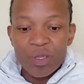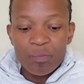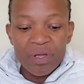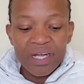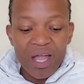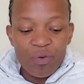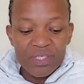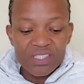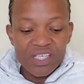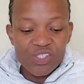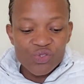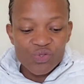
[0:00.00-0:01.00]
But I
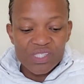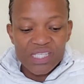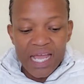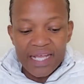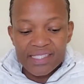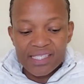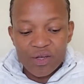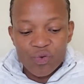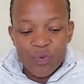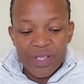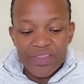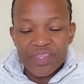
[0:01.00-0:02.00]
want us to start
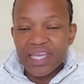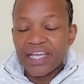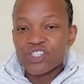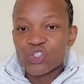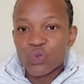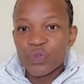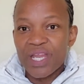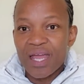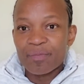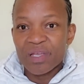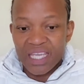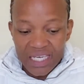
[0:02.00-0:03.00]
with a
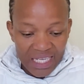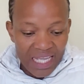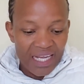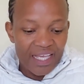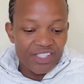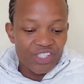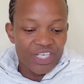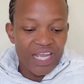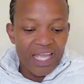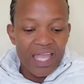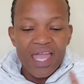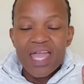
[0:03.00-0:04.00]
junior mechanical
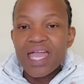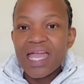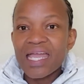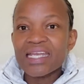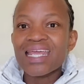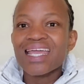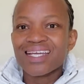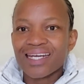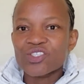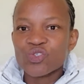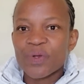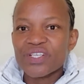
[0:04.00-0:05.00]
engineer and a
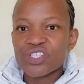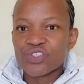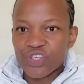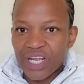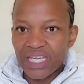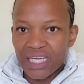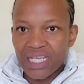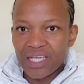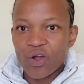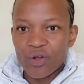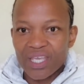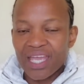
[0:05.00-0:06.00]
graduate
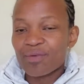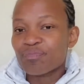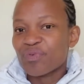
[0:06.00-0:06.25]
trainee, okay?